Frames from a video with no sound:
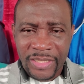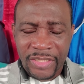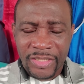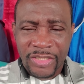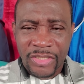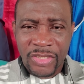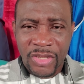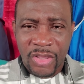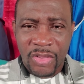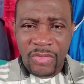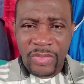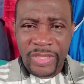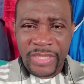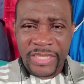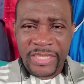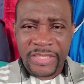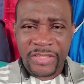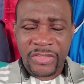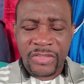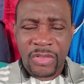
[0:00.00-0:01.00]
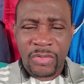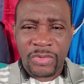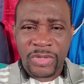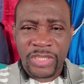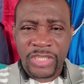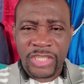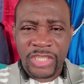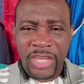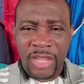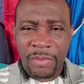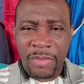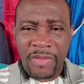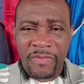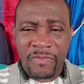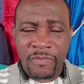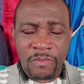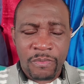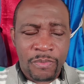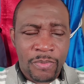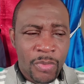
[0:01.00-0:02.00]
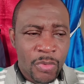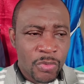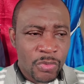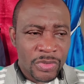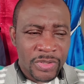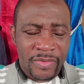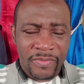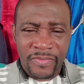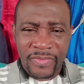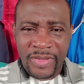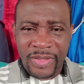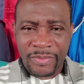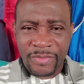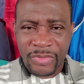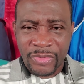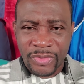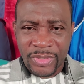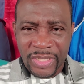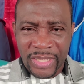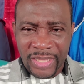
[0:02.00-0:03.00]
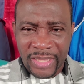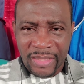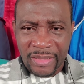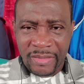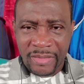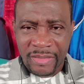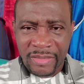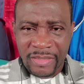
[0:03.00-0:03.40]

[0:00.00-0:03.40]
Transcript: No, it is now the job of both of them together